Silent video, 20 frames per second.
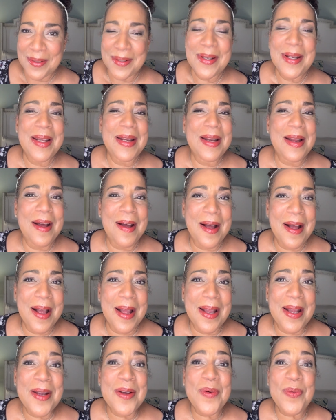And
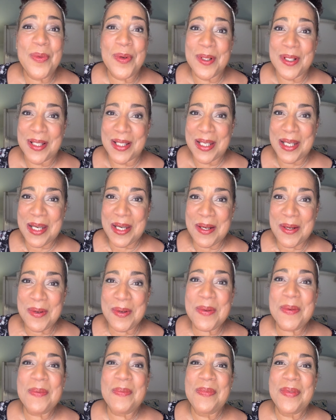I will see you
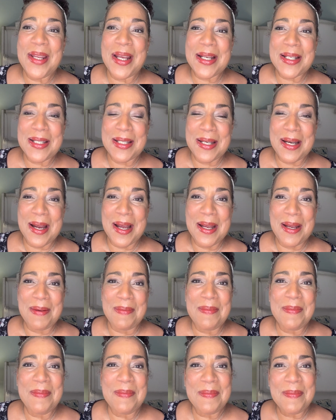next time.
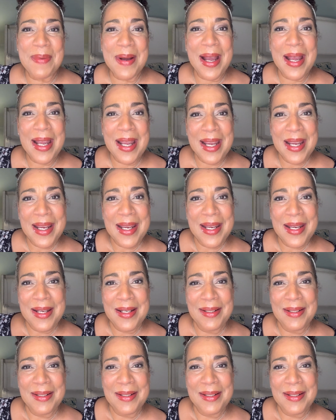Bye.